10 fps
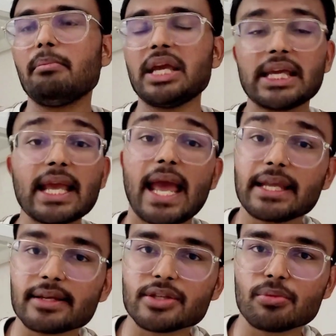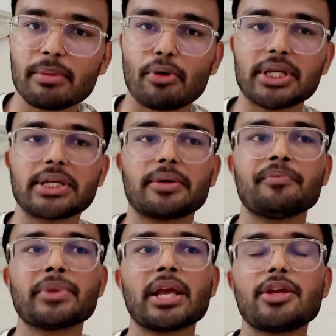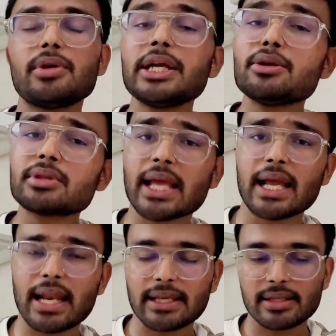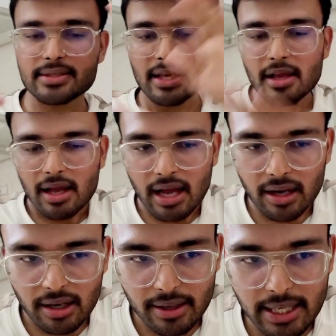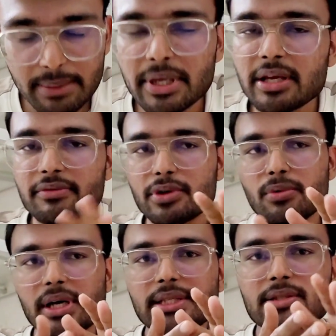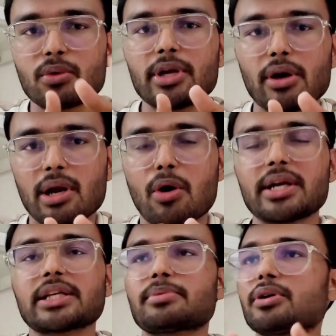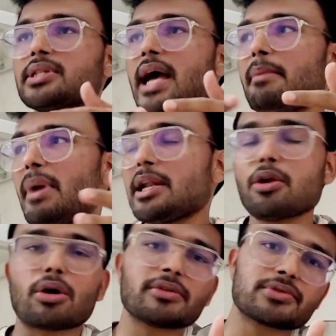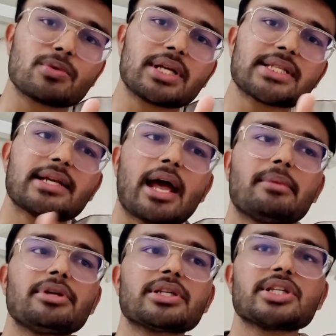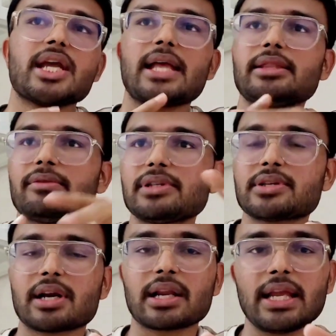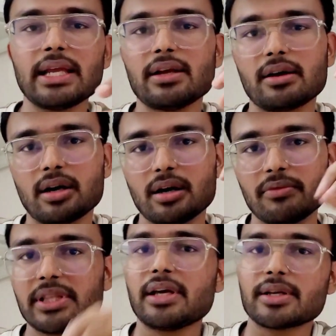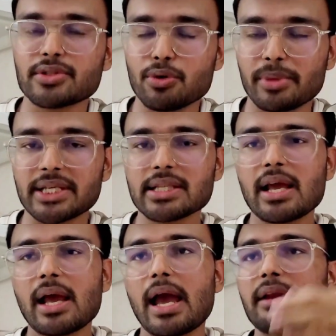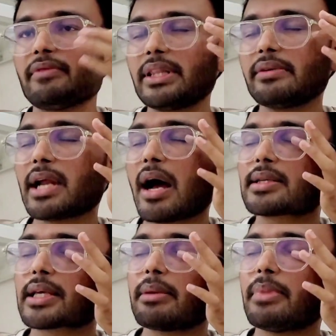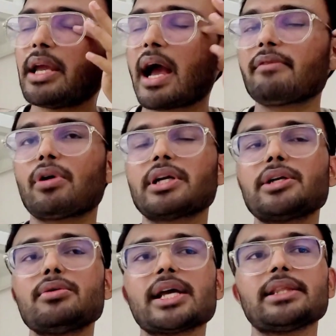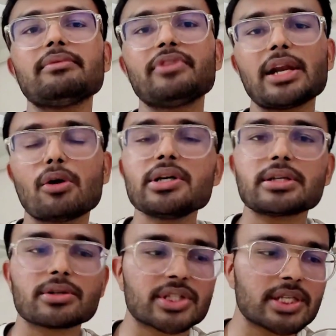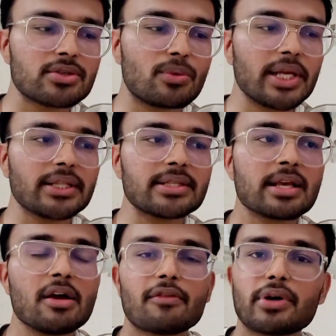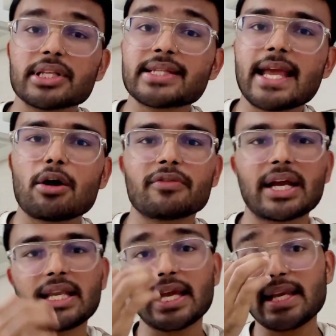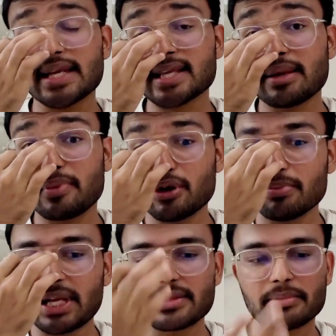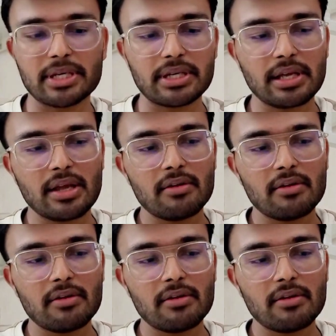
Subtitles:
making any resume pointer. You need to think like this. Let me give you a story or a context, because I met a lot of students at IIM Trichy and they were struggling with their resumes, and when they were asking me, I wanted to tell them we are not just doing this for the sake of getting any SIP or placement.